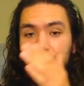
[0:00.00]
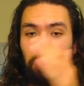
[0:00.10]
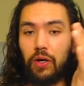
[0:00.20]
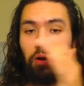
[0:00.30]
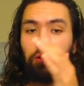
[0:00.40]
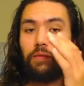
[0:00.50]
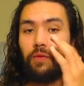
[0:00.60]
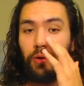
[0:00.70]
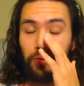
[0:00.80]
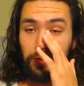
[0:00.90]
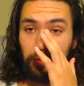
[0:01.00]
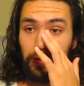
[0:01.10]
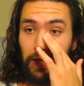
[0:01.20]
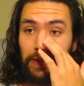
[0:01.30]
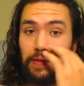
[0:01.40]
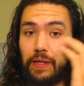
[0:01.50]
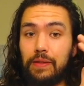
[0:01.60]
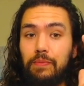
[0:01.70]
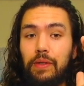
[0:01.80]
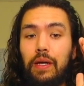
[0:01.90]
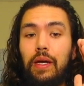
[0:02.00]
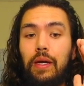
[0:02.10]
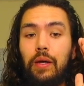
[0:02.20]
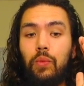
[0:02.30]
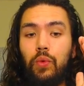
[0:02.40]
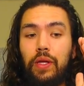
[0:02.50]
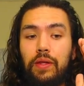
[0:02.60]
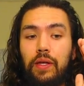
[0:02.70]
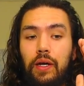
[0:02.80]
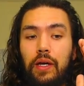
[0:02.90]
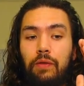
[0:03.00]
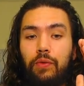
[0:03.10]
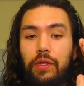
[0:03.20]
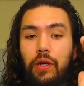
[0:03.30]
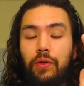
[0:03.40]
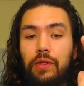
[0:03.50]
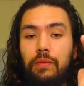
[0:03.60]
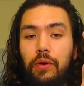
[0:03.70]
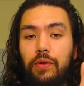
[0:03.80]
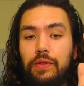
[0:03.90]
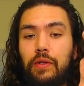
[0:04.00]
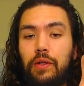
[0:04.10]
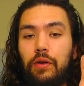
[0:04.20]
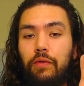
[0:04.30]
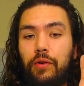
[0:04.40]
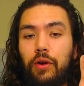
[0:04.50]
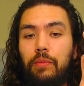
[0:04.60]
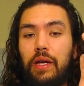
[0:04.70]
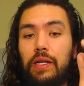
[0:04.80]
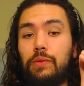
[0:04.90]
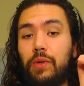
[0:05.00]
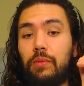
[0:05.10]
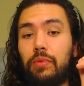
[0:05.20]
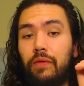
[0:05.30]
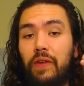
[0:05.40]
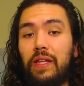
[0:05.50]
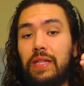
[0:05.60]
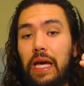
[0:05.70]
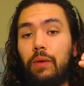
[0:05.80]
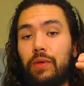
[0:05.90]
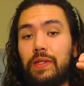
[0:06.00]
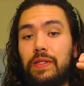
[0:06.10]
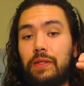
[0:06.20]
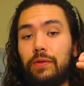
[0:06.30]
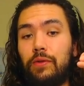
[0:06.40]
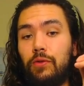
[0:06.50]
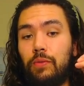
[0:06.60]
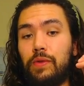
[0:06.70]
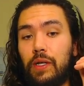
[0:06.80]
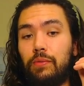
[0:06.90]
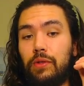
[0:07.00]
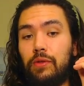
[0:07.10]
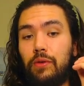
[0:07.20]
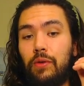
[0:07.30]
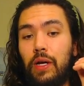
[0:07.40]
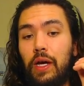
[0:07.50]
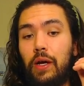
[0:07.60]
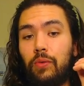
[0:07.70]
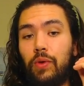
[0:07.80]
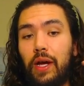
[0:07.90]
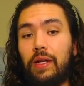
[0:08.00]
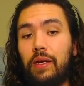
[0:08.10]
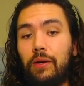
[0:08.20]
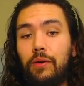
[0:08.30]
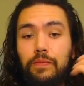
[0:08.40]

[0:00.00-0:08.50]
Dark Verger nonsense. If we know that the opponent's going to go for an Armades, we can prevent that with the Seal Tombs like we do right here.